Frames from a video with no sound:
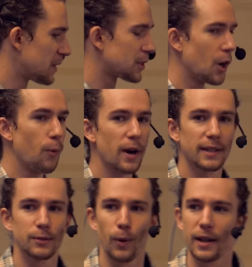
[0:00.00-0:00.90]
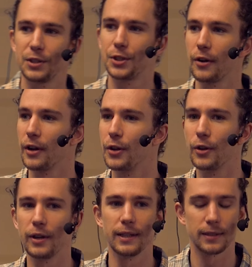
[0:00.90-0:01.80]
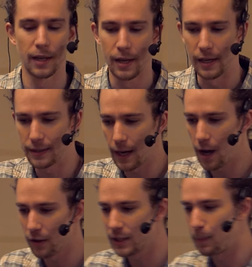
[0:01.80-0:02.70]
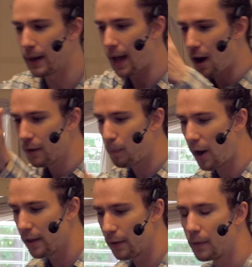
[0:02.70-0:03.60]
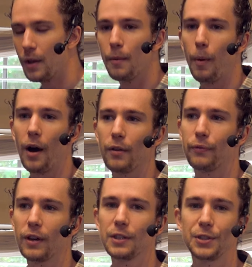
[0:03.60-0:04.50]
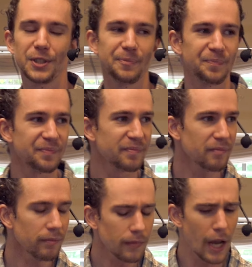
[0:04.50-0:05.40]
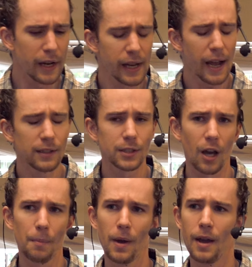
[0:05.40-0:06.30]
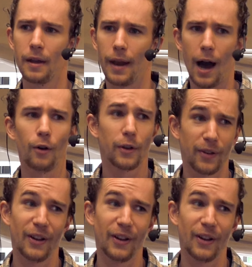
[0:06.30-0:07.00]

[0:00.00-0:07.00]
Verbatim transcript: So what does, what does Jonah do? He's, he's now spit out by the, by the fish, and he ends up now